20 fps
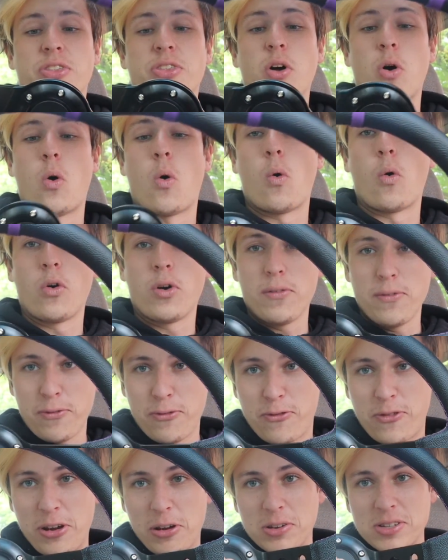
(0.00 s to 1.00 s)
The horn
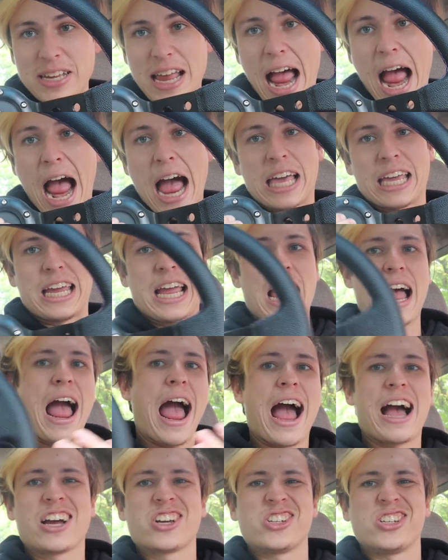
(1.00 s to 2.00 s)
feels like
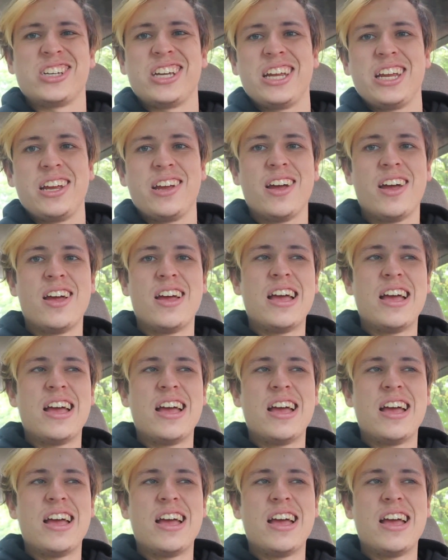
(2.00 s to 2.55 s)
actiony.